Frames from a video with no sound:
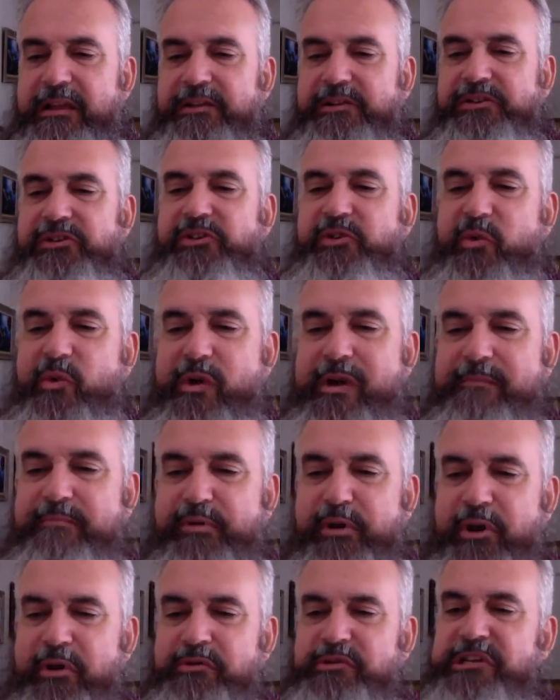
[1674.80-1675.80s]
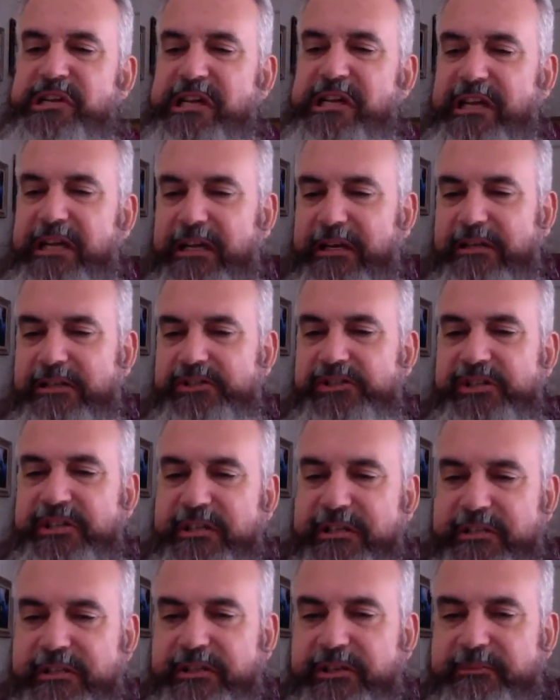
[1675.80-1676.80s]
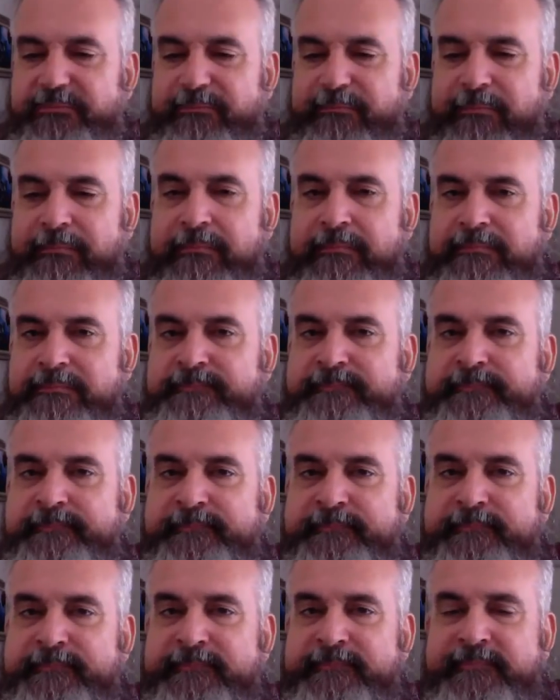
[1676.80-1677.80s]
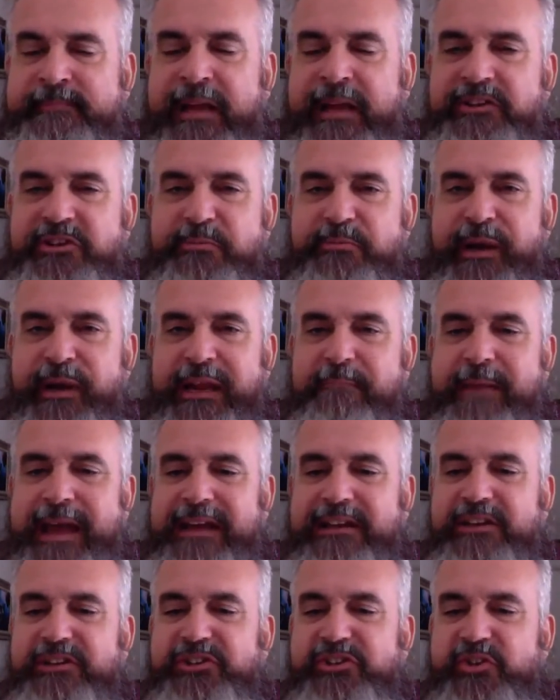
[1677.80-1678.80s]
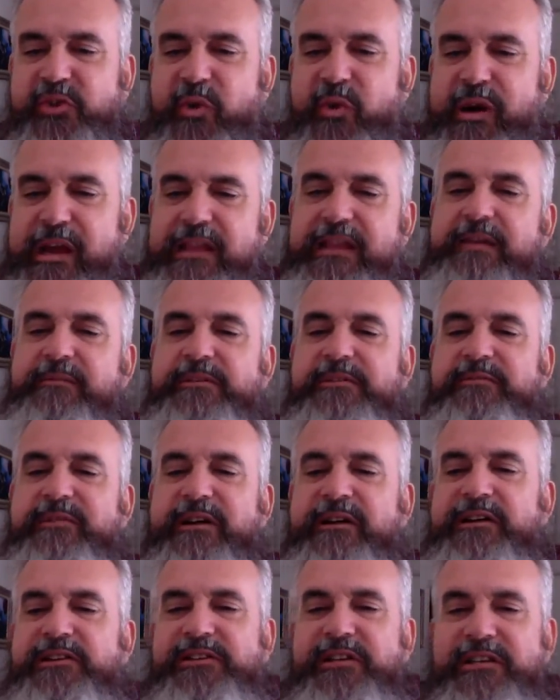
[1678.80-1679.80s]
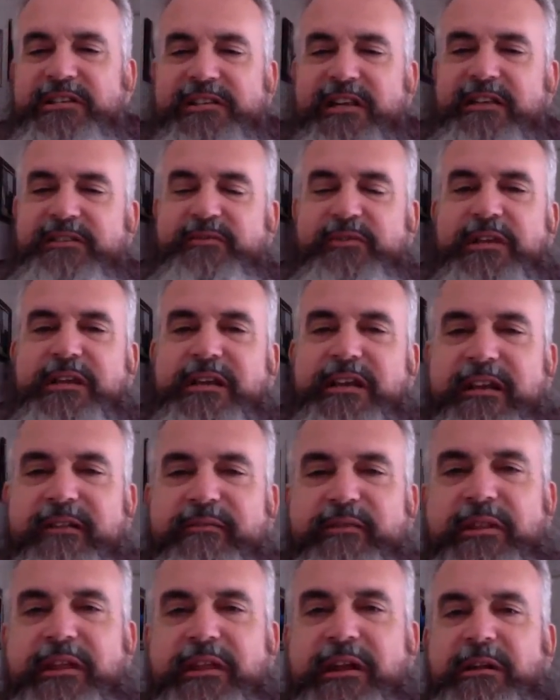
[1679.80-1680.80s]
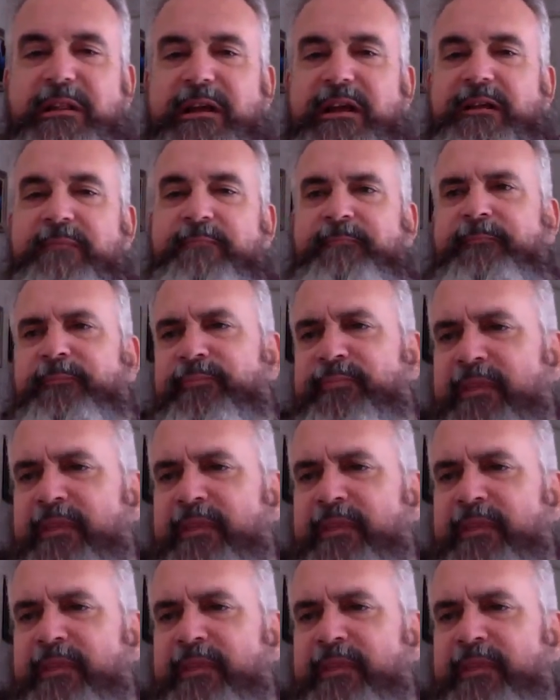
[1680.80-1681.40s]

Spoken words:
Soy proteins. How'd you bring it back to soy? That was a very successful endeavor there, Lynn.